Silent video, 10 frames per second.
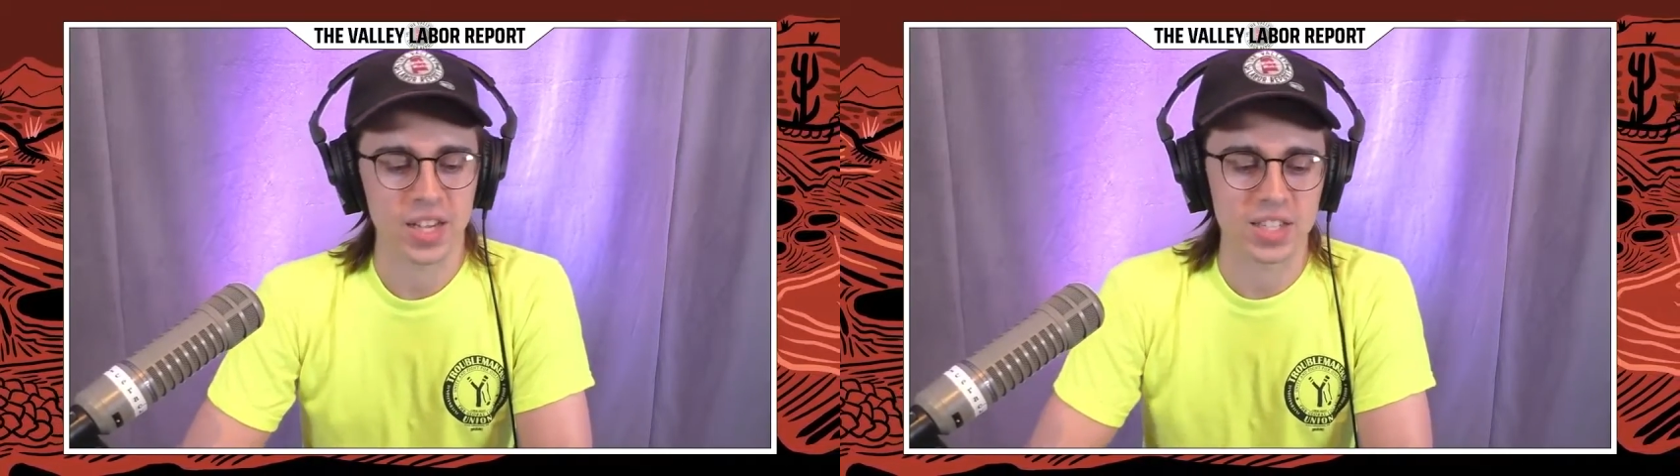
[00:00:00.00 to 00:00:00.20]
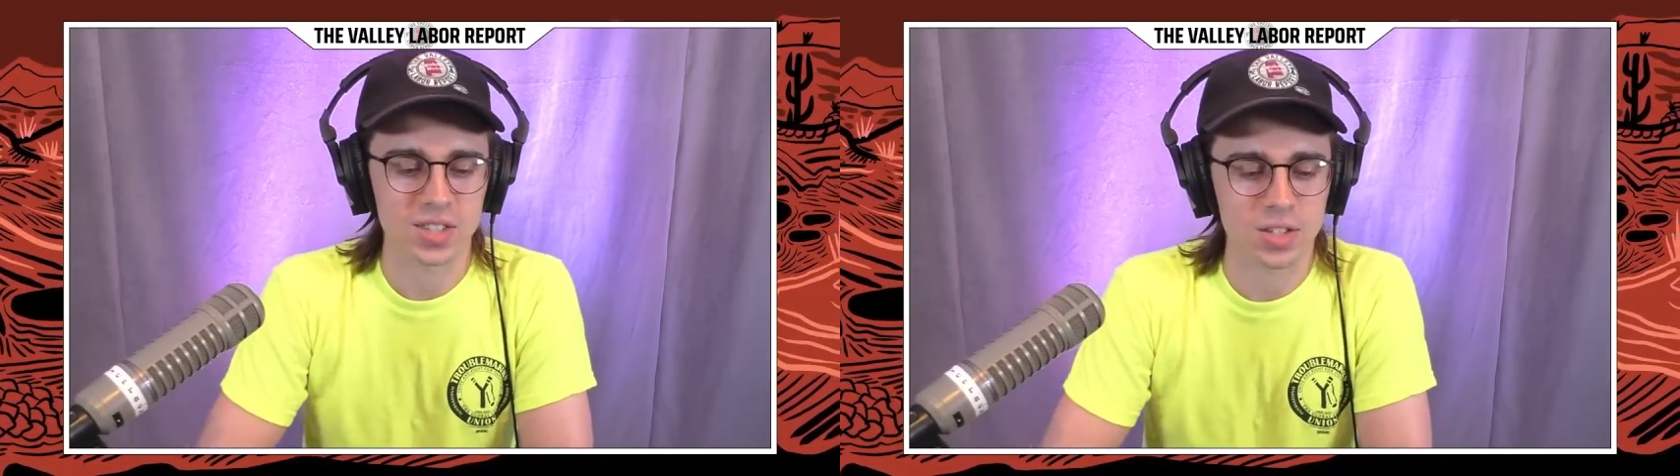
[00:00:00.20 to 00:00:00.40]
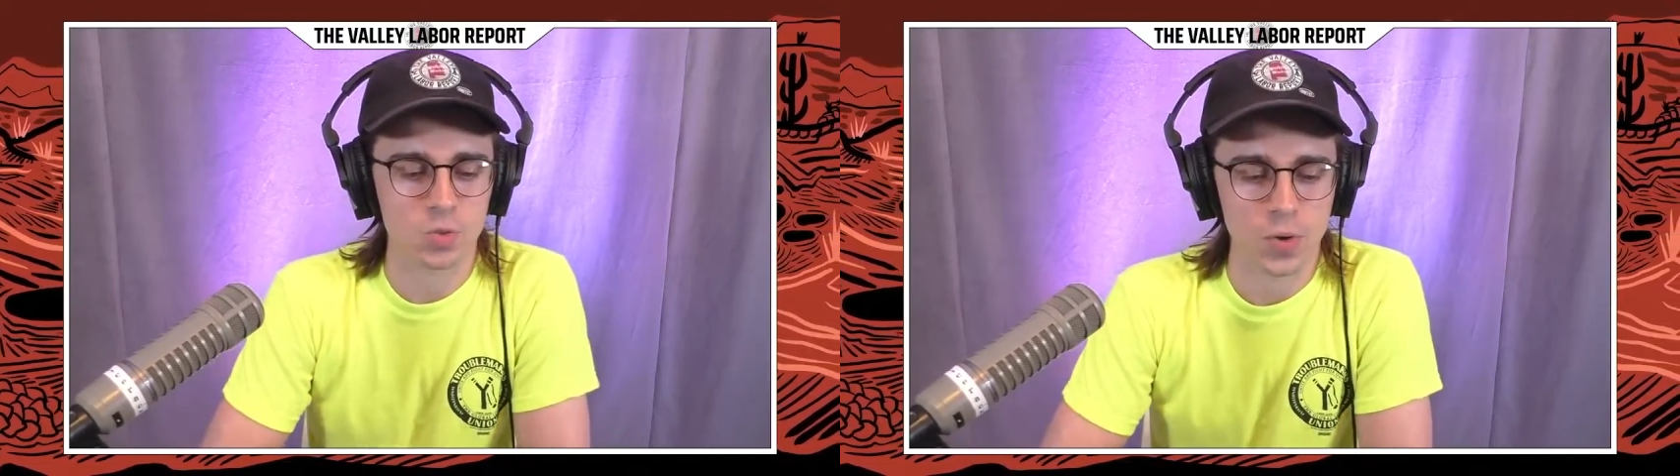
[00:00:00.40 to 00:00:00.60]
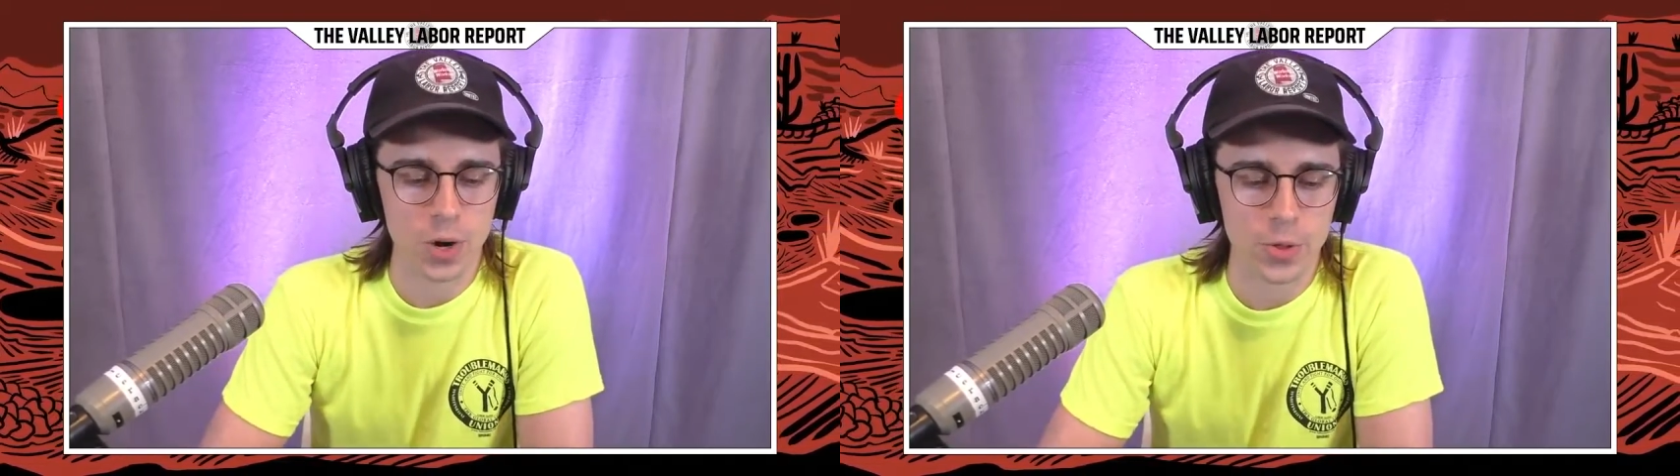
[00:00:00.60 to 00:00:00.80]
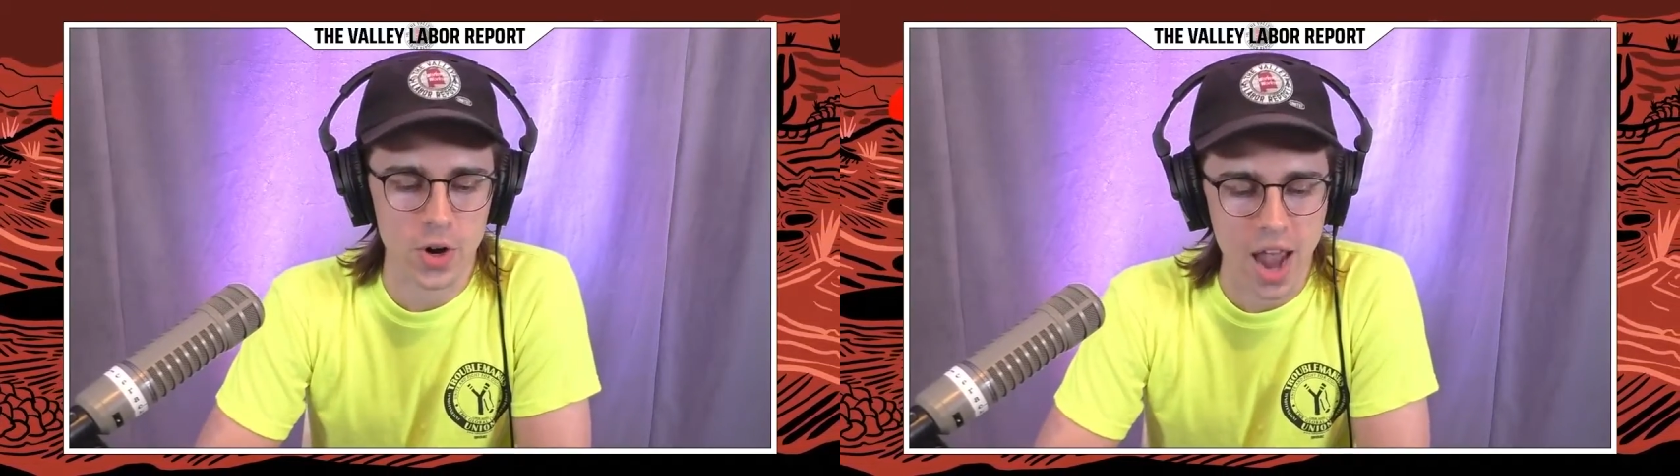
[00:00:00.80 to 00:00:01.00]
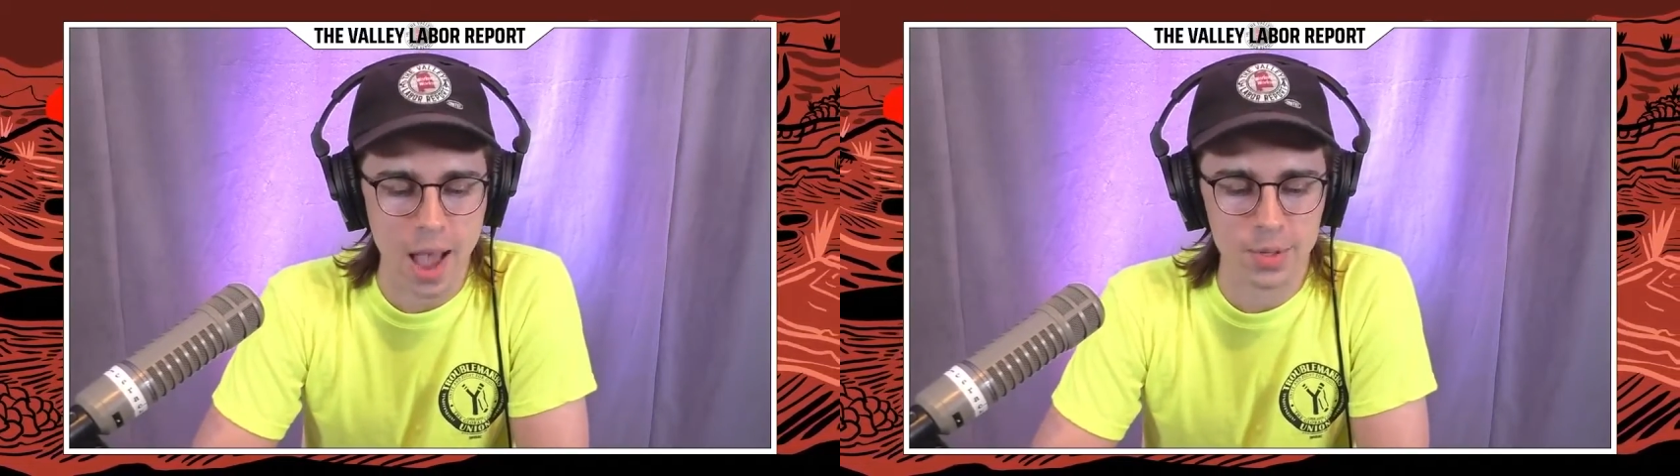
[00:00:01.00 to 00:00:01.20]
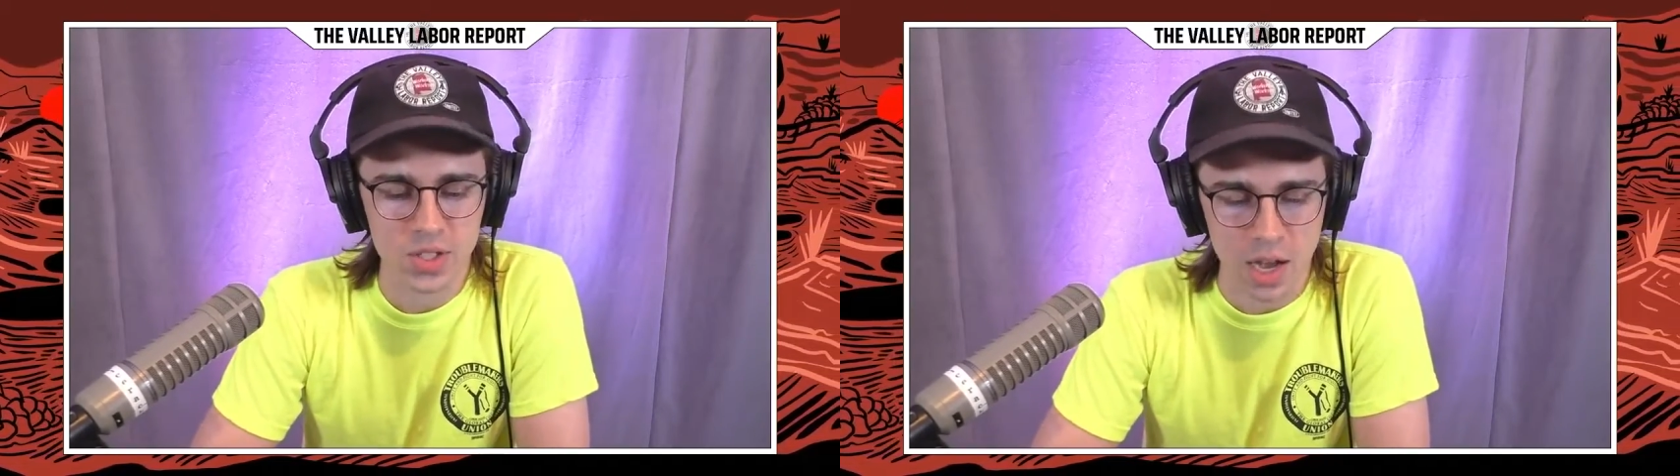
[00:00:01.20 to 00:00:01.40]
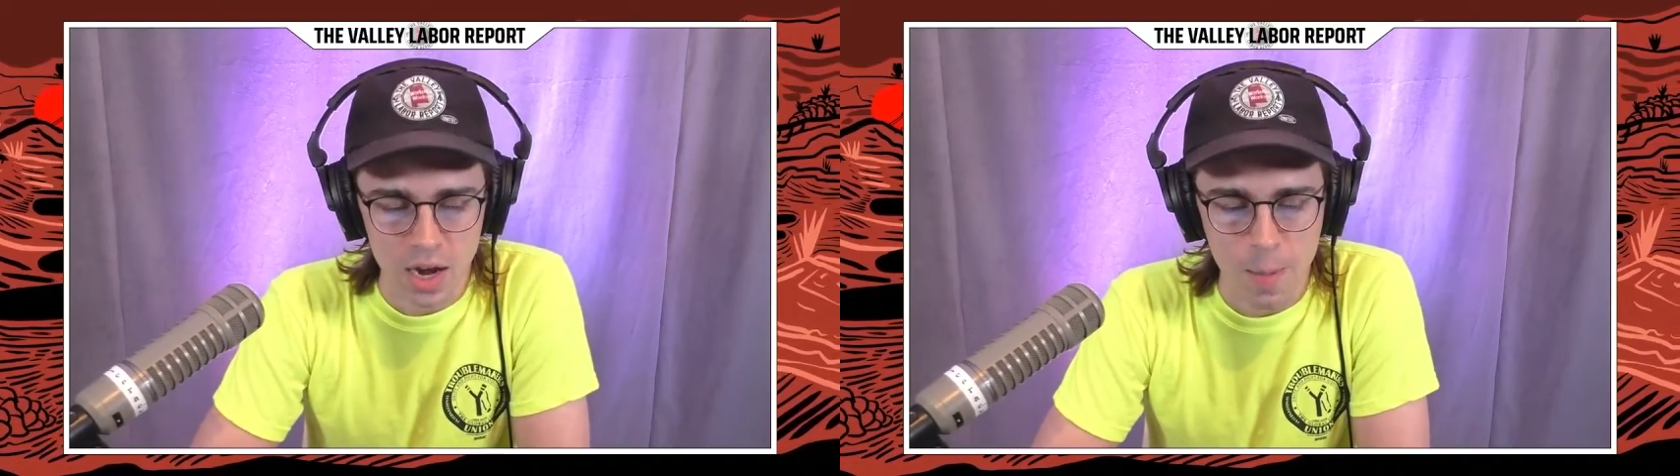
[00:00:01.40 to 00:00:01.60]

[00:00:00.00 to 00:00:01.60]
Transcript: He says further, Amazon